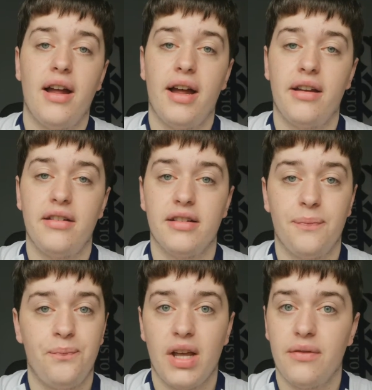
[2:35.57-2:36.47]
And
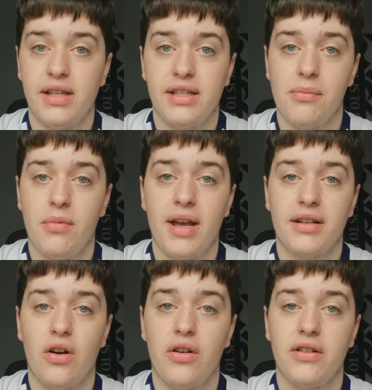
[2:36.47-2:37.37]
obviously it's coming
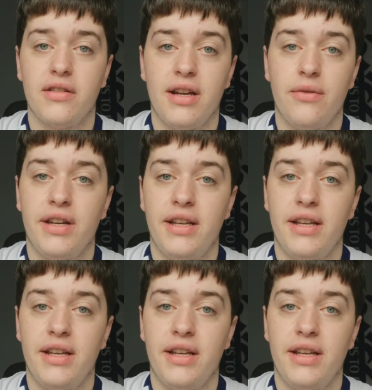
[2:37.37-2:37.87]
back to haunt us now that